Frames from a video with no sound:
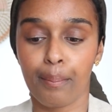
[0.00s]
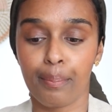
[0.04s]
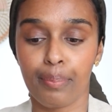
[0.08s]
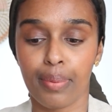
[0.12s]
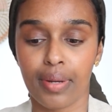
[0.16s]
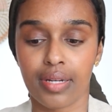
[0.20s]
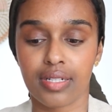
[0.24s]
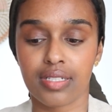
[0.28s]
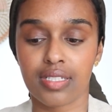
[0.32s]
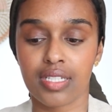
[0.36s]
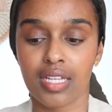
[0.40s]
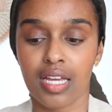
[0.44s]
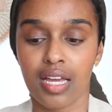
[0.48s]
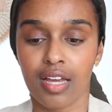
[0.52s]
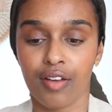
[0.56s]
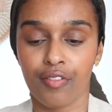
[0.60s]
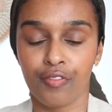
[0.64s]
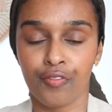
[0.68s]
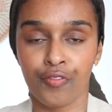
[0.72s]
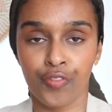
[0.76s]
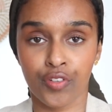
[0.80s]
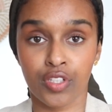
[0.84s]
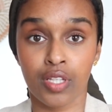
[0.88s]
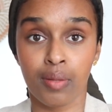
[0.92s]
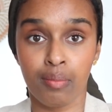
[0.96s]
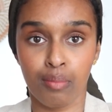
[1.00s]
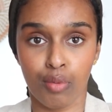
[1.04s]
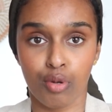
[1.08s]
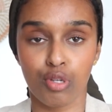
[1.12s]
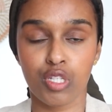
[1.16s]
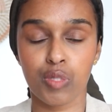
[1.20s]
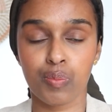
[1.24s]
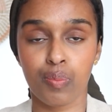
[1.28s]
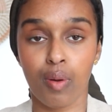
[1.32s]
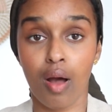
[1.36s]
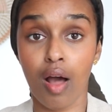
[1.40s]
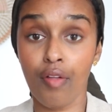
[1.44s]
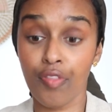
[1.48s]
but for the
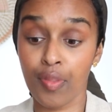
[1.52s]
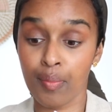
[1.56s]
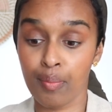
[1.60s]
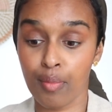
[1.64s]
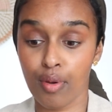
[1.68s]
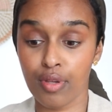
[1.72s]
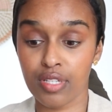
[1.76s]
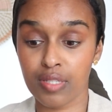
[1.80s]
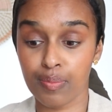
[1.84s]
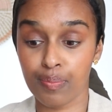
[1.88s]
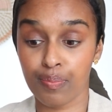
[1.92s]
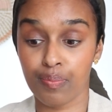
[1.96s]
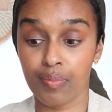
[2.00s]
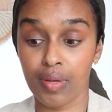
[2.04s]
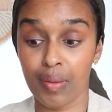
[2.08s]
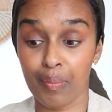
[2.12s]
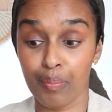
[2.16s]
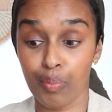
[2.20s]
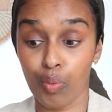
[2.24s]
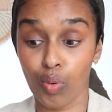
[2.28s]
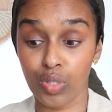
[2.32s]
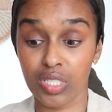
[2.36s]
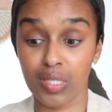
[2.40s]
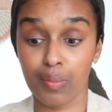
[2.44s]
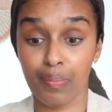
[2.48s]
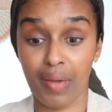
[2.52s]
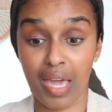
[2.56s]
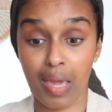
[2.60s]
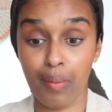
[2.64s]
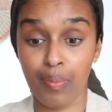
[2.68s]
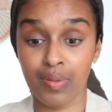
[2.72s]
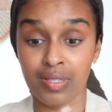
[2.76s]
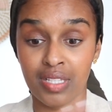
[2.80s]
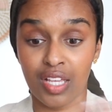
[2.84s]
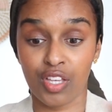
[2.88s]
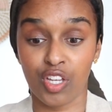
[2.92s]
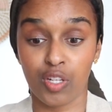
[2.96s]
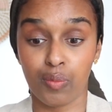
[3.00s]
most part the most important
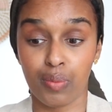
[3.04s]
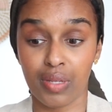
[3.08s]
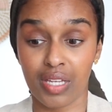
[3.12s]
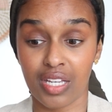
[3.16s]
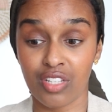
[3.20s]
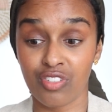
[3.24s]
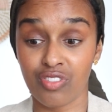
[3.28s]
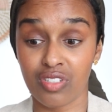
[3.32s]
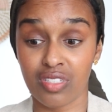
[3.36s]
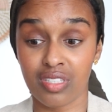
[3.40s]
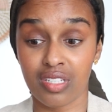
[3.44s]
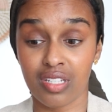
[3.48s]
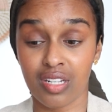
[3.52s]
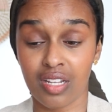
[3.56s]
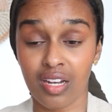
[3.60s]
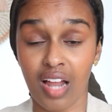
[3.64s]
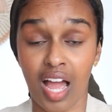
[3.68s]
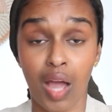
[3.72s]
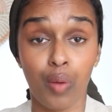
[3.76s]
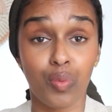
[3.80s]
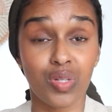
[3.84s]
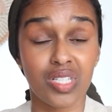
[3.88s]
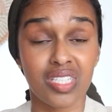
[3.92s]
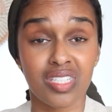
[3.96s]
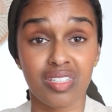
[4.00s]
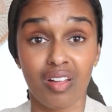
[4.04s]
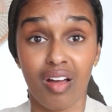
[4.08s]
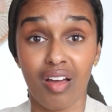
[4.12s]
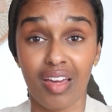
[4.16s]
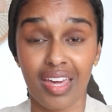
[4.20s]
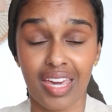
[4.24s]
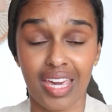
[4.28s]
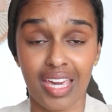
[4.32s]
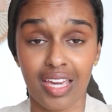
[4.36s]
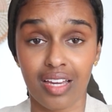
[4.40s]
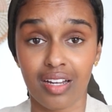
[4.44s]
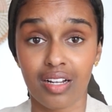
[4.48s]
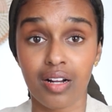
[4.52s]
papers that you'd be interested in i would start
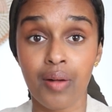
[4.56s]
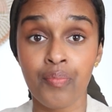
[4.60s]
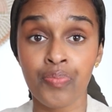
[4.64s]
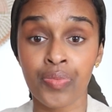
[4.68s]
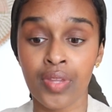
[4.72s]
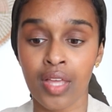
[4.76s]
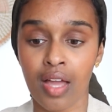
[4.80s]
here